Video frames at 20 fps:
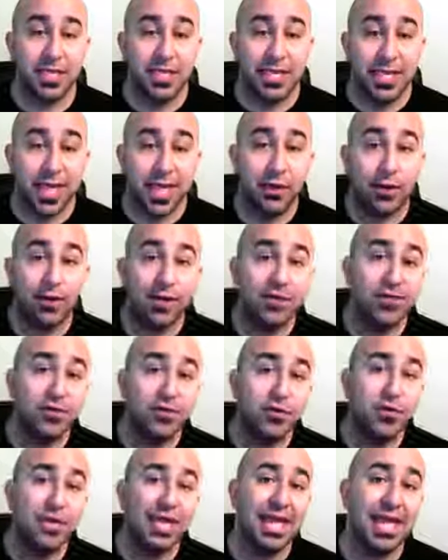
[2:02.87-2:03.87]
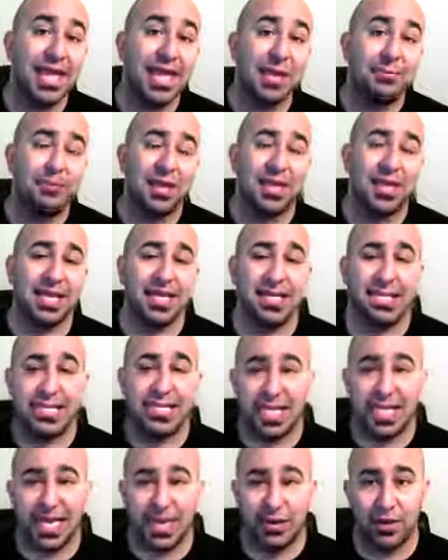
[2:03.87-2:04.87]
Now, if you can't make it
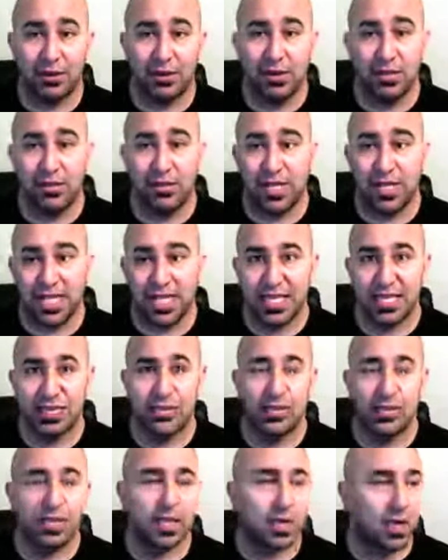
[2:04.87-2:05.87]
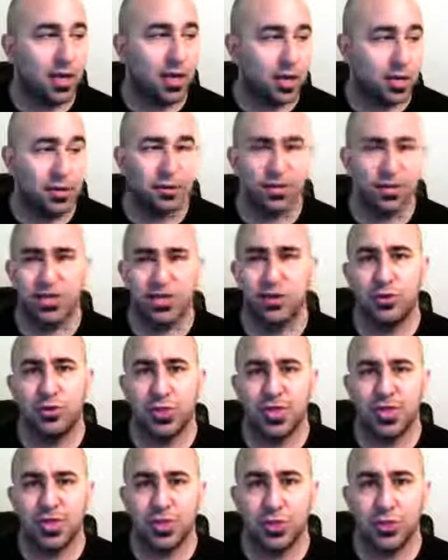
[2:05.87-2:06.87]
tonight or you looked at this and you're like, oh, I wish I knew
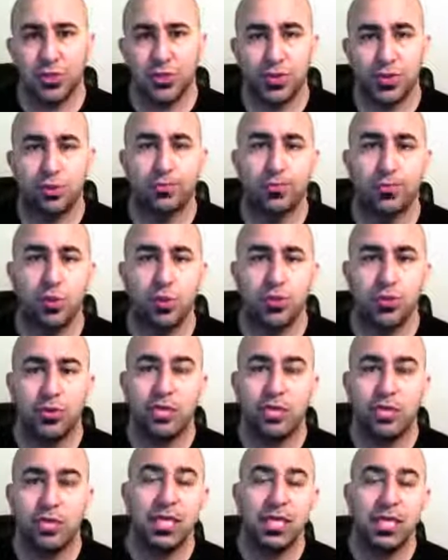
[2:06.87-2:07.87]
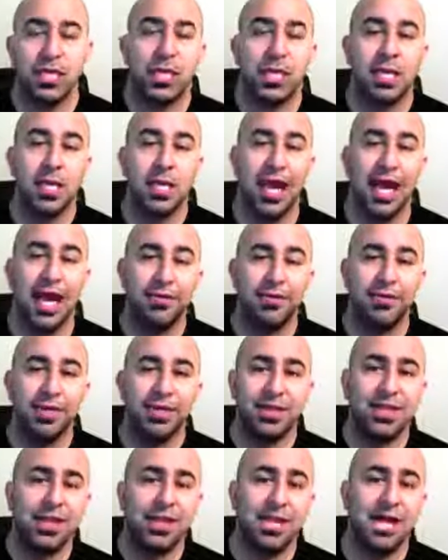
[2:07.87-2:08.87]
about this sooner, no worries.
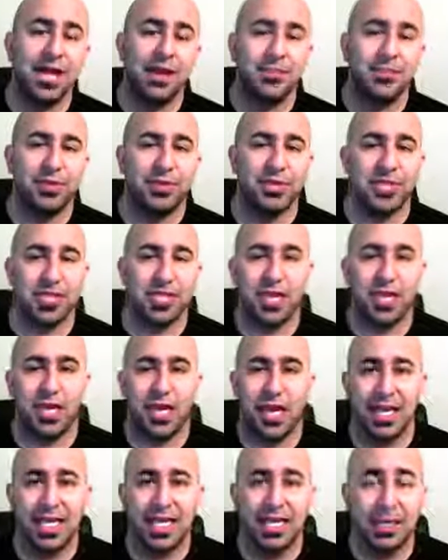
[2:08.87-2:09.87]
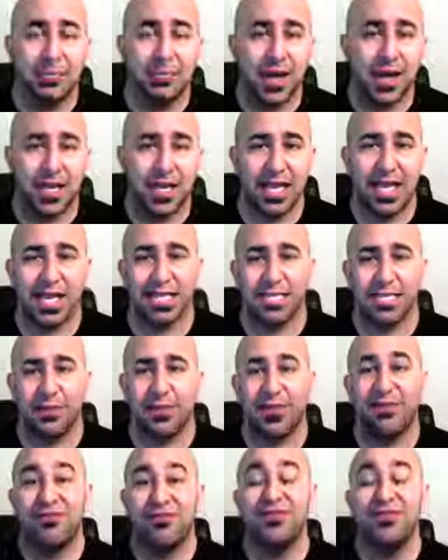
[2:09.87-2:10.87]
In the comments, I did a podcast
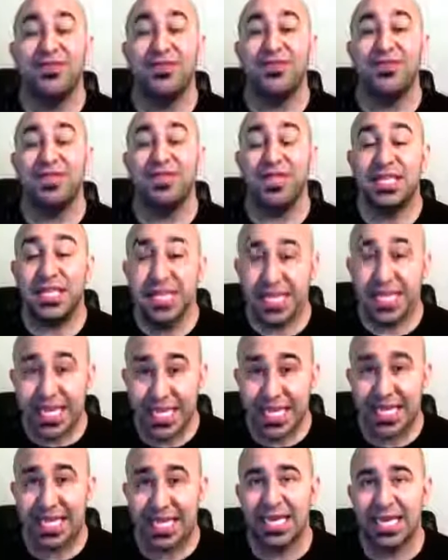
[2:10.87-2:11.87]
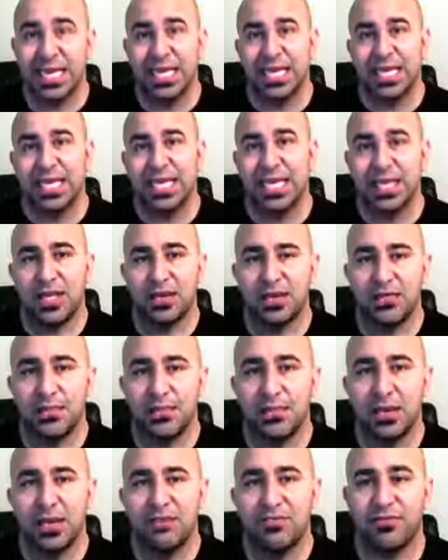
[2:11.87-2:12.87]
about 15 different
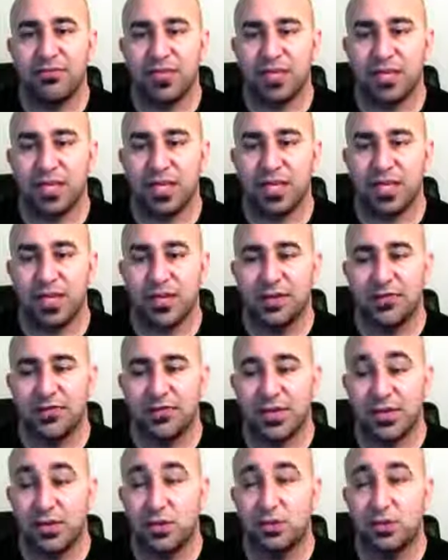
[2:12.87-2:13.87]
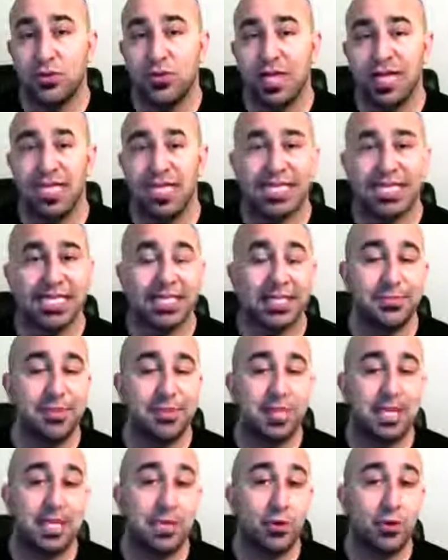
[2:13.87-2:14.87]
benefits of utilizing
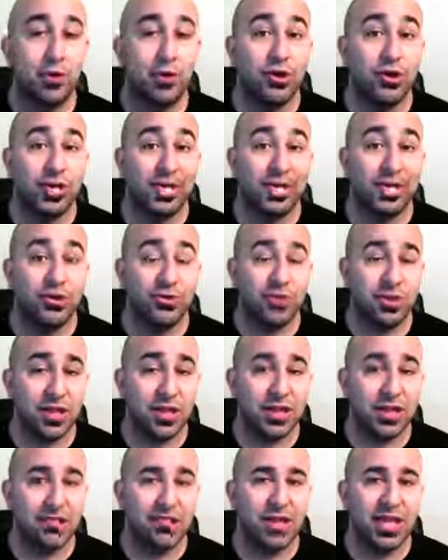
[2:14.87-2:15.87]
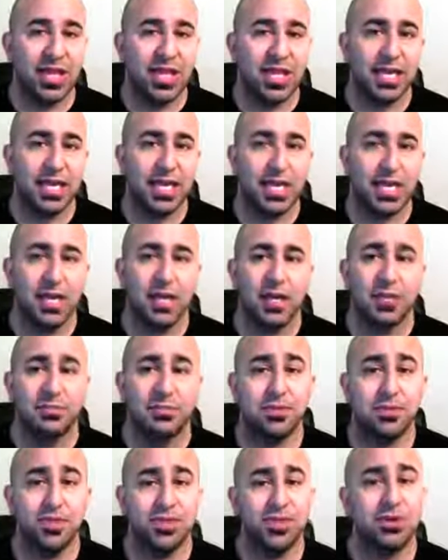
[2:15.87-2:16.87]
CBD oil in your life and
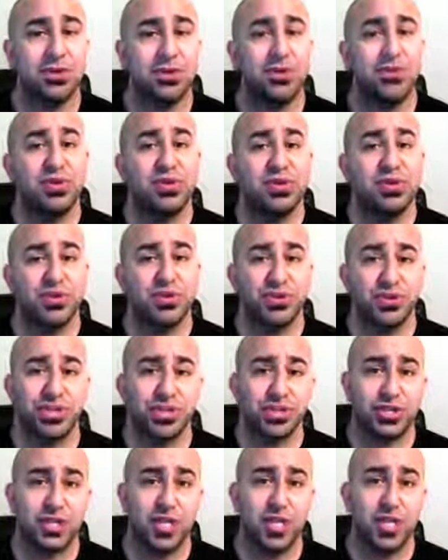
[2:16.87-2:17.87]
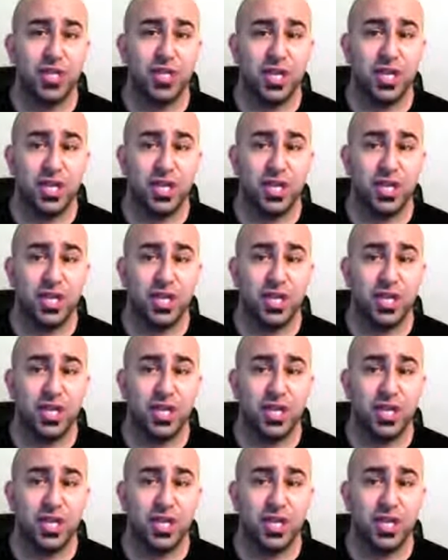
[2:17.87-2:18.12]
sharing research and